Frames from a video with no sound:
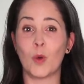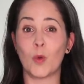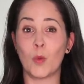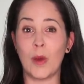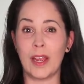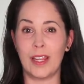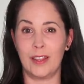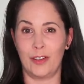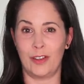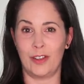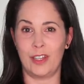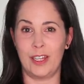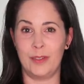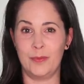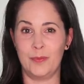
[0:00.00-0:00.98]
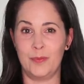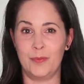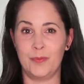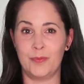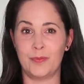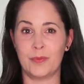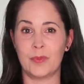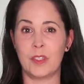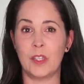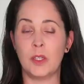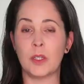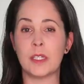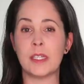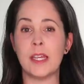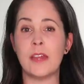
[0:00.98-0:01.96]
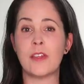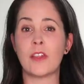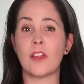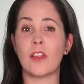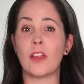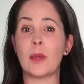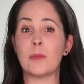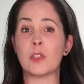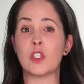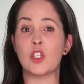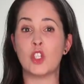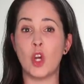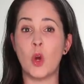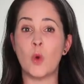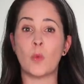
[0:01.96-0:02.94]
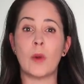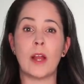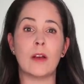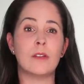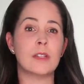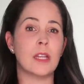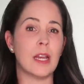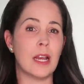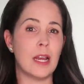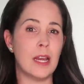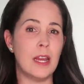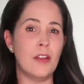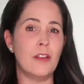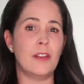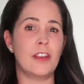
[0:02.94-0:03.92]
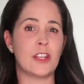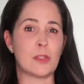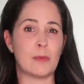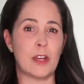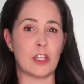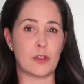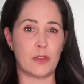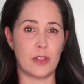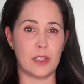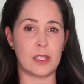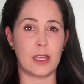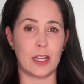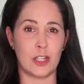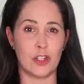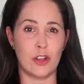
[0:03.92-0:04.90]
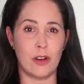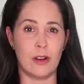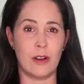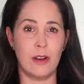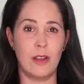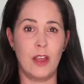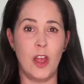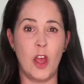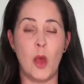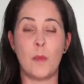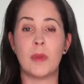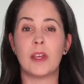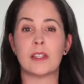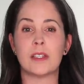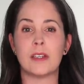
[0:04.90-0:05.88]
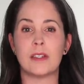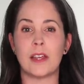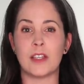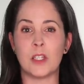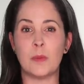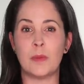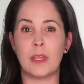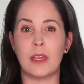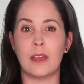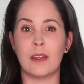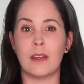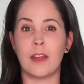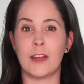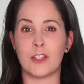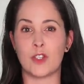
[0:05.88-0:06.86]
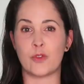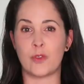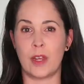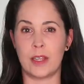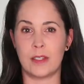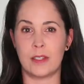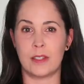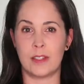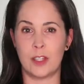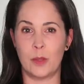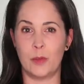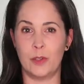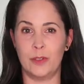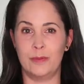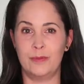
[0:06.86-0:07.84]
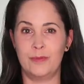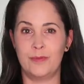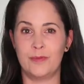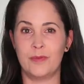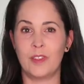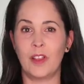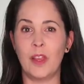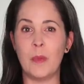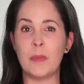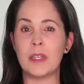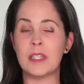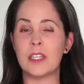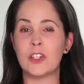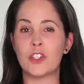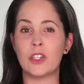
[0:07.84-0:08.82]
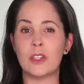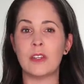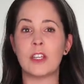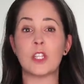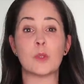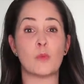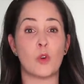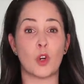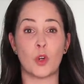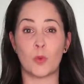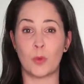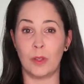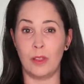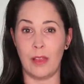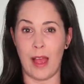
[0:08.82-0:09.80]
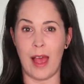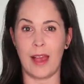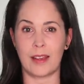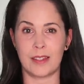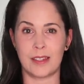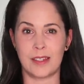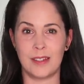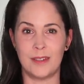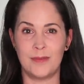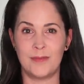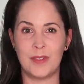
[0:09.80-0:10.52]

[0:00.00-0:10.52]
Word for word: Regularly. You'll see that the lips don't round nearly as much for the second R because it doesn't begin a stressed syllable. The lip position is more relaxed.